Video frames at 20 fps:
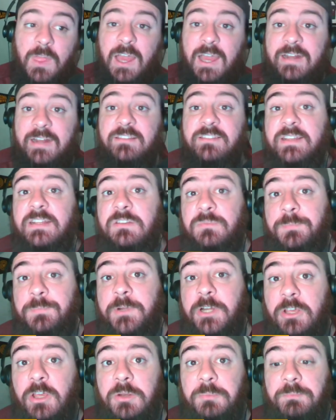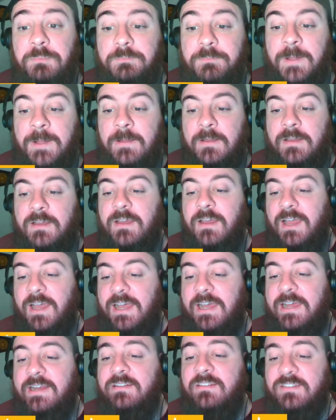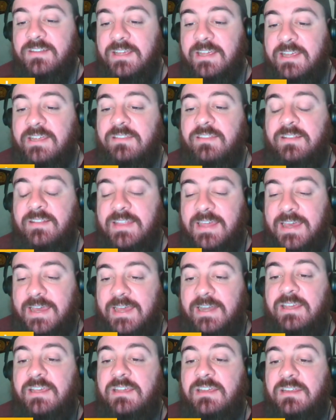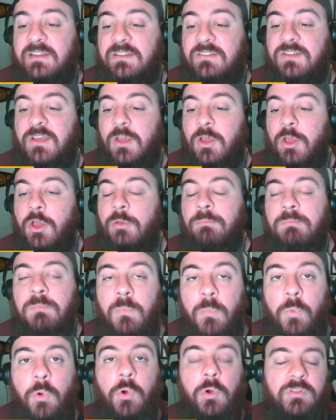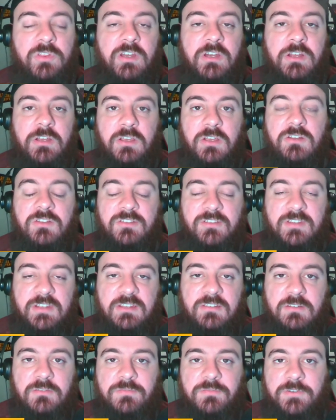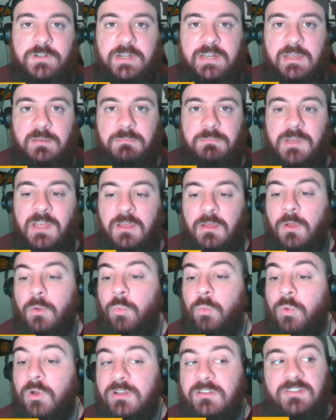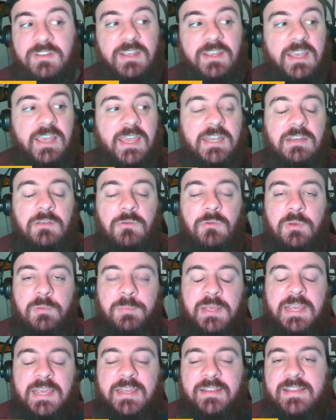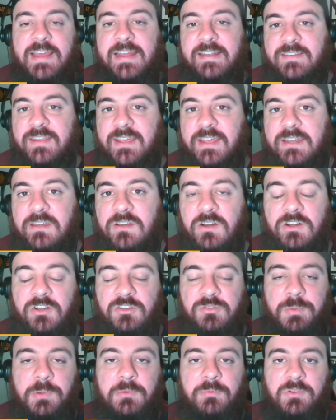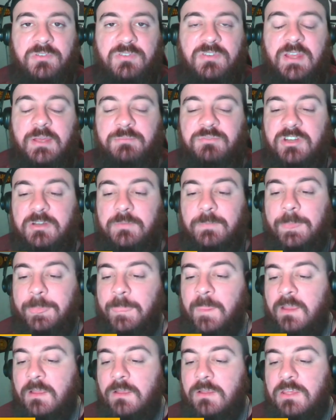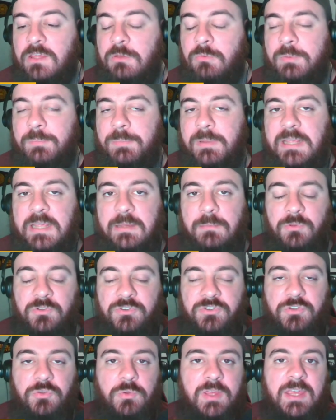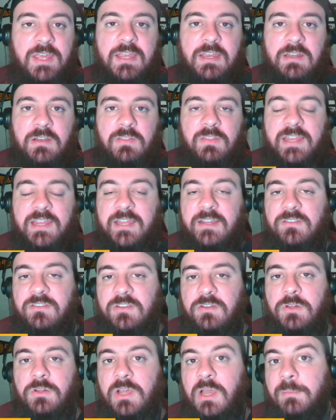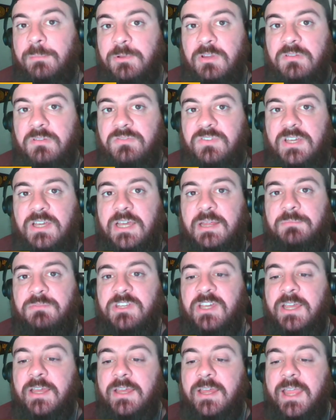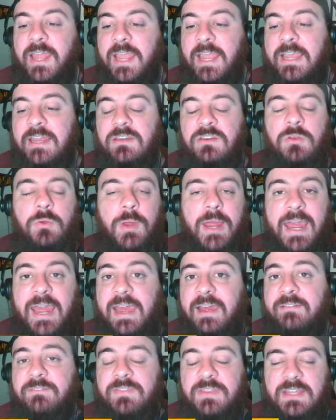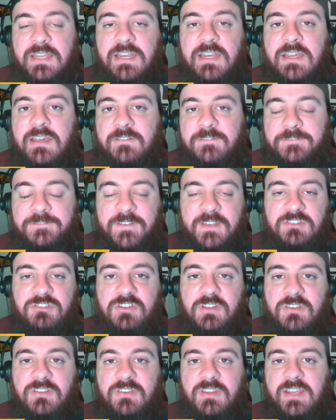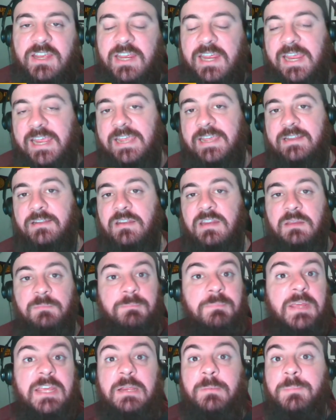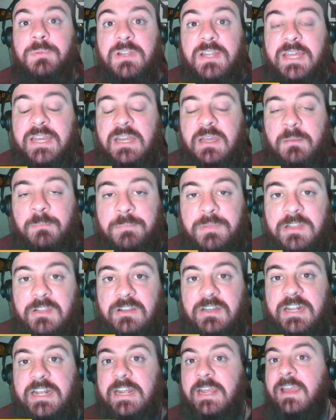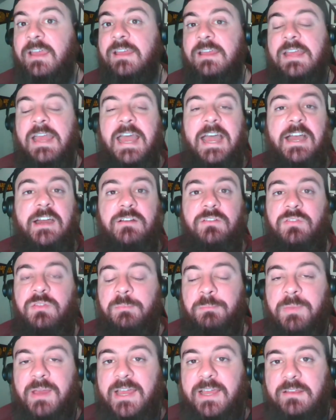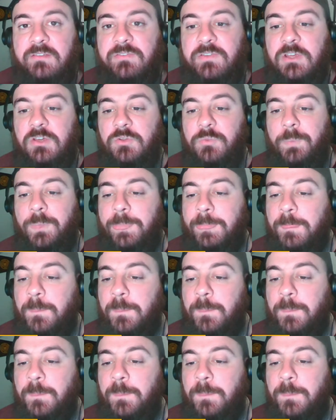I'd say that's pretty good. I'd say that is more than a good season for him. Once again, you would be at that 10 yards per reception. You would be able to get into the end zone a couple of times, and you have the efficiency and the big play ability out of the backfield.